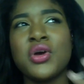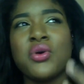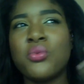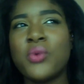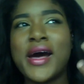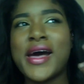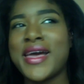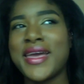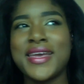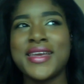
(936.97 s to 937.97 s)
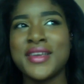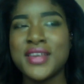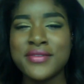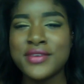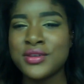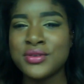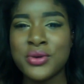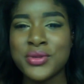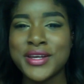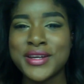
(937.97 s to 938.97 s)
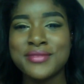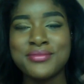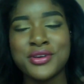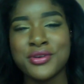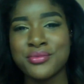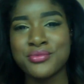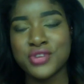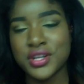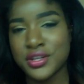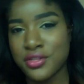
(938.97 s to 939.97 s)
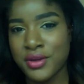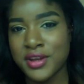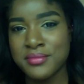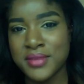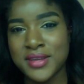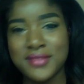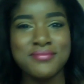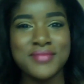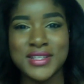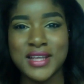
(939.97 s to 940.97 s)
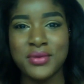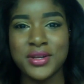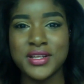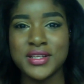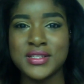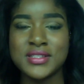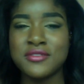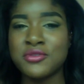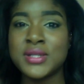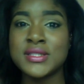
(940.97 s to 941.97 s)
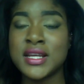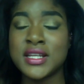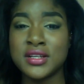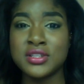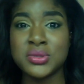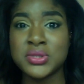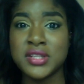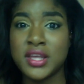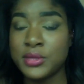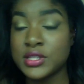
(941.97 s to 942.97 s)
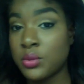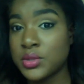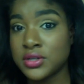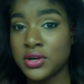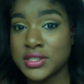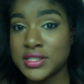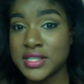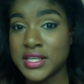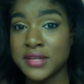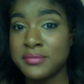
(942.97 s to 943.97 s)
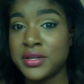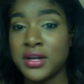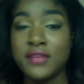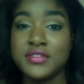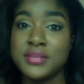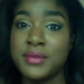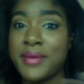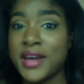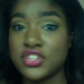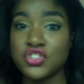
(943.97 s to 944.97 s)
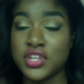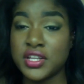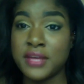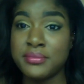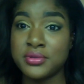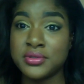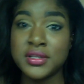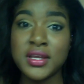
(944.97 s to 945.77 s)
why even go there? You're trying to threaten me? Is that what it is? Of course, I didn't close the claim because I wasn't on to see it, but obviously my package didn't get pulled.